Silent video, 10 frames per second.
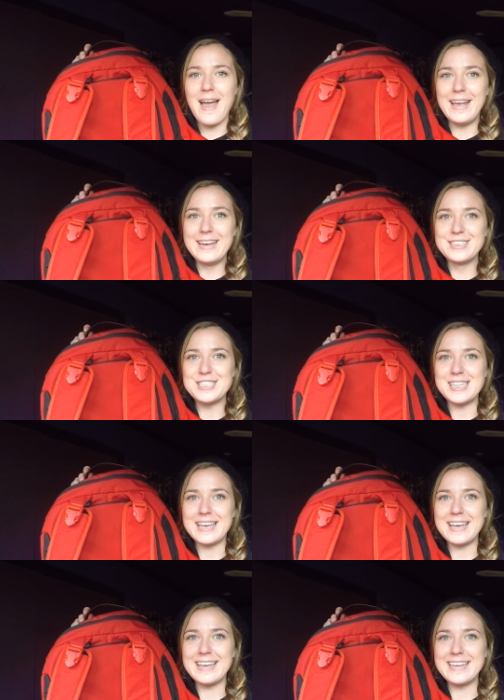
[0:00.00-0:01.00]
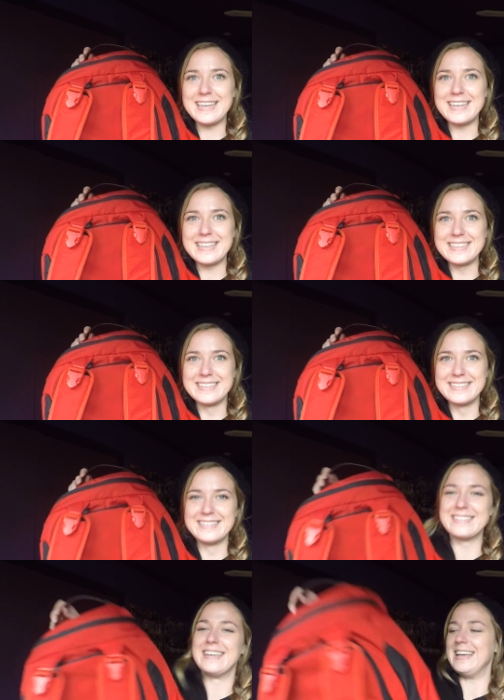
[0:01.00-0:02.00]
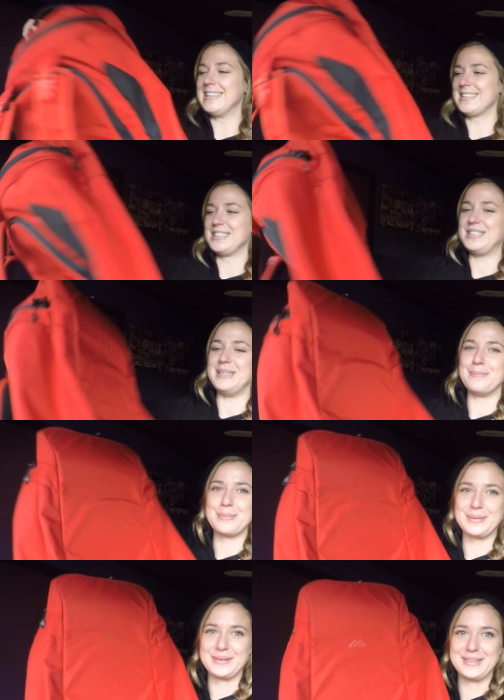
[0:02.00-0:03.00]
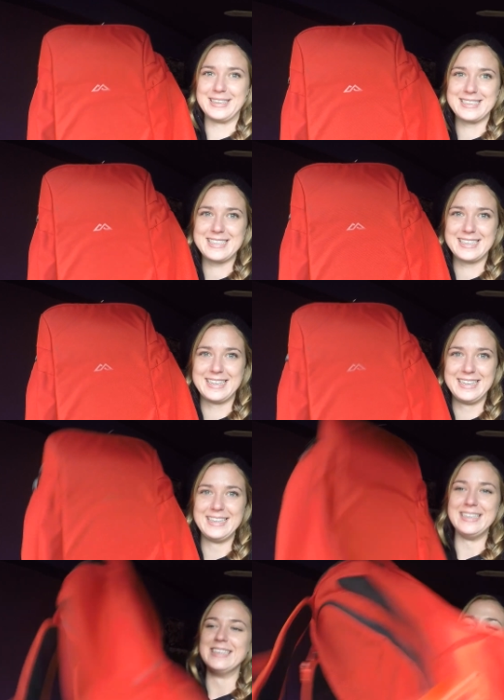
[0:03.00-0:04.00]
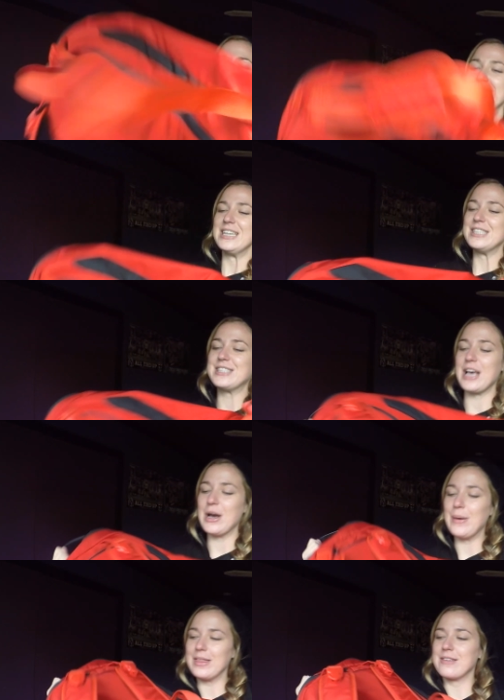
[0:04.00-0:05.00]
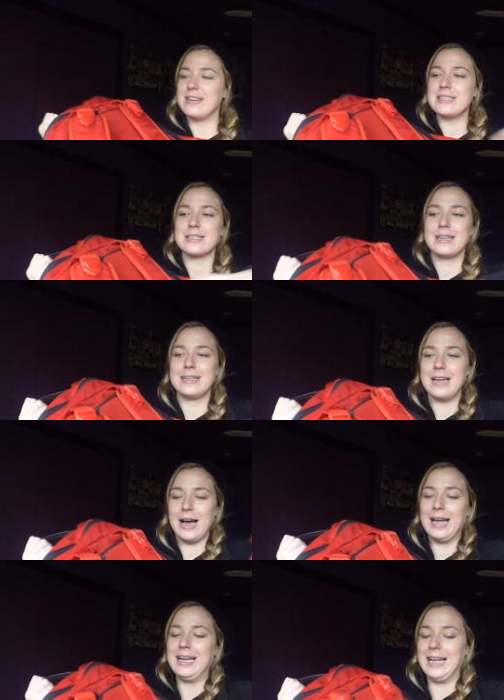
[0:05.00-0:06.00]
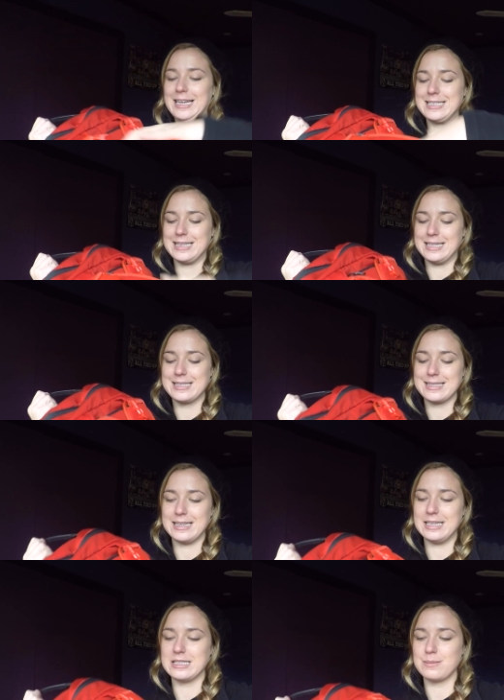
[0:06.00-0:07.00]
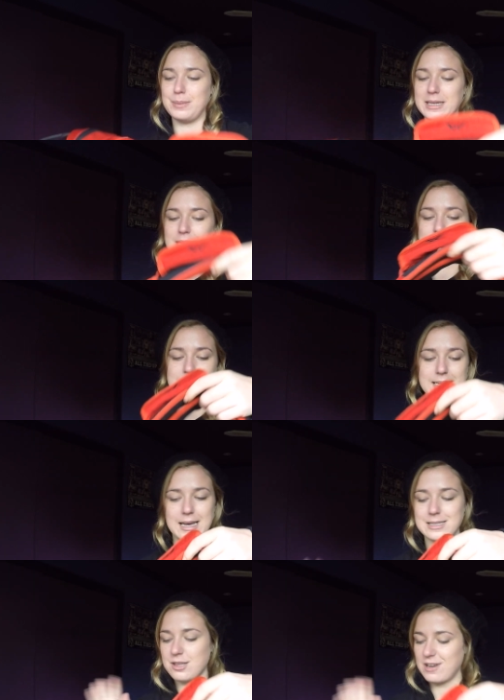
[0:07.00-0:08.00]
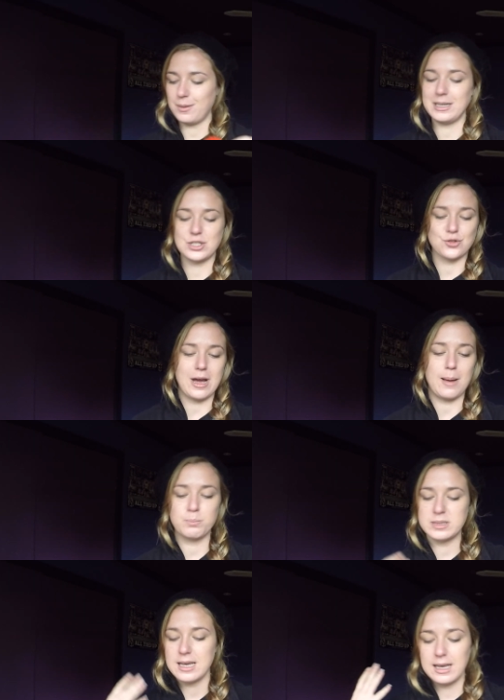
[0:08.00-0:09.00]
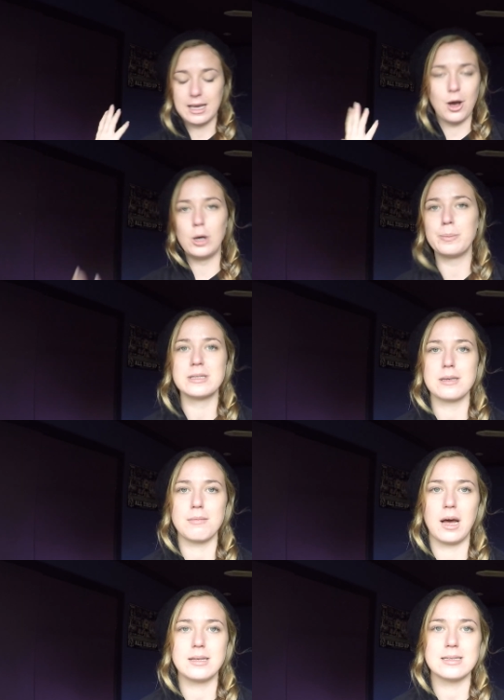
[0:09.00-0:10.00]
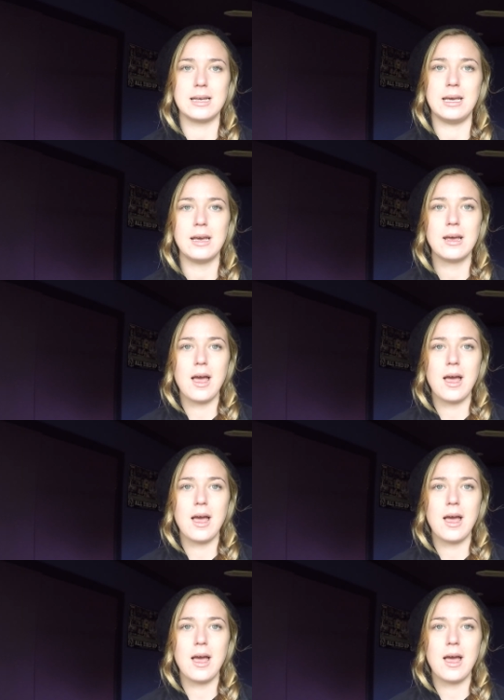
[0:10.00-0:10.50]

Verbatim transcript: Here she is! Isn't she pretty? So the reason I liked this is because it has three-way straps, it opens up nicely,